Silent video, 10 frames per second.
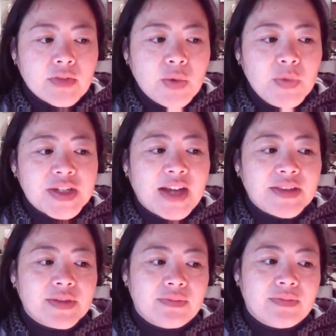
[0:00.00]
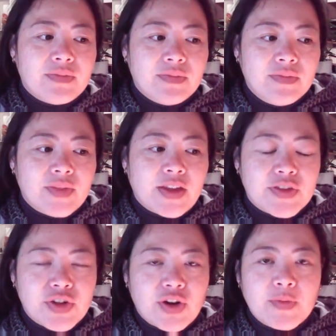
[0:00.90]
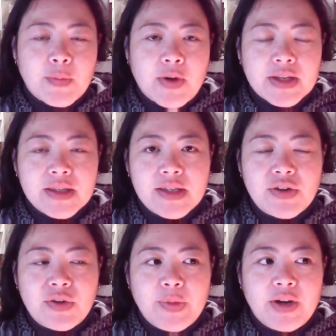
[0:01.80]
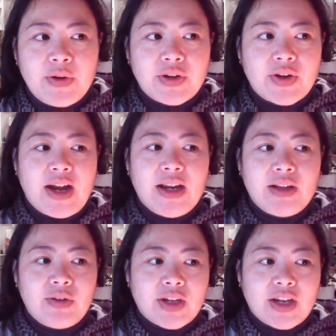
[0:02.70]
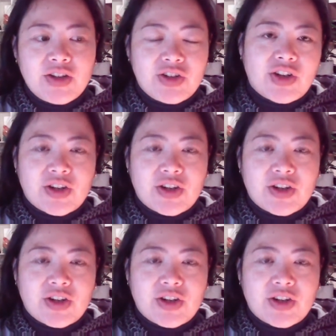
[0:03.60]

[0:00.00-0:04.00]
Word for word: which at at the time they might consider a peer and go, hey, look, can you check